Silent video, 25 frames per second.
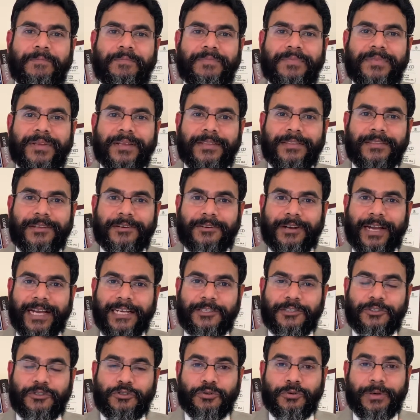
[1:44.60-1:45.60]
the right
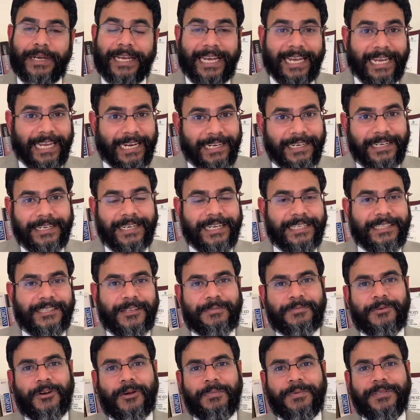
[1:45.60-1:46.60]
to alienate the
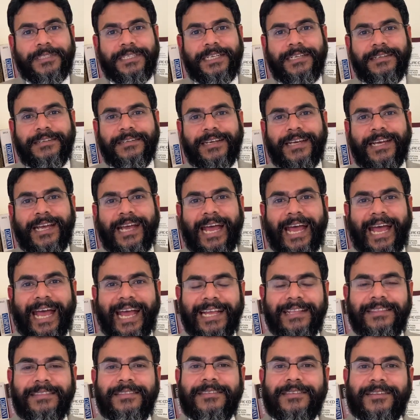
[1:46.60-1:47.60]
property,
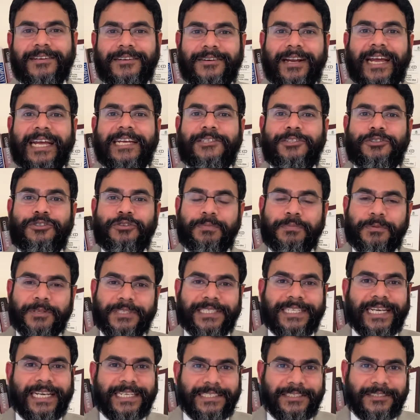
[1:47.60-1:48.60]
and the right to
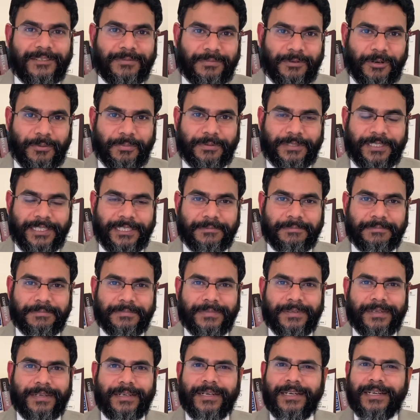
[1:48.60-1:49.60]
possess the property.
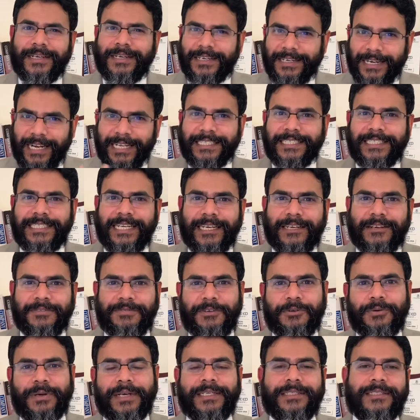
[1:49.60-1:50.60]
Let's take a
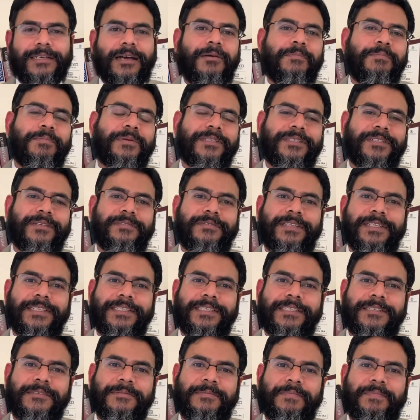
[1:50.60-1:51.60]
few examples of
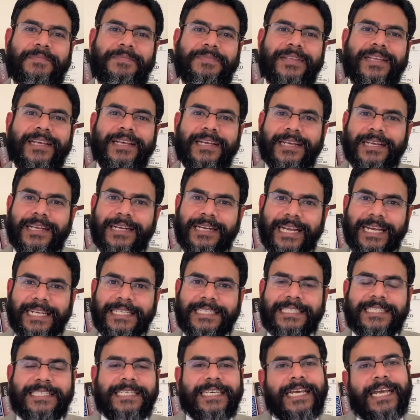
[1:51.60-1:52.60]
this. Let's
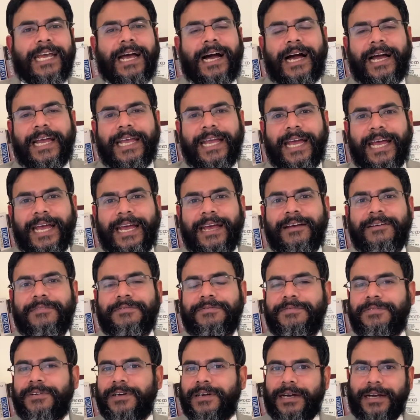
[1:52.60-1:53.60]
say I
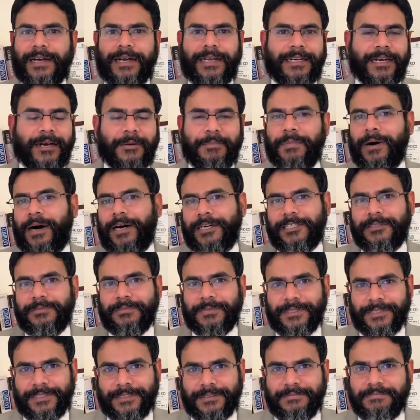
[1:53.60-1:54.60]
have an
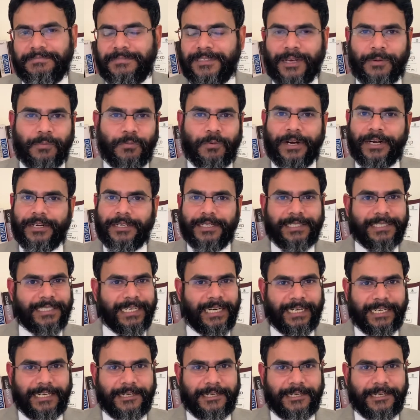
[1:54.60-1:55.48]
apartment somewhere in Delhi.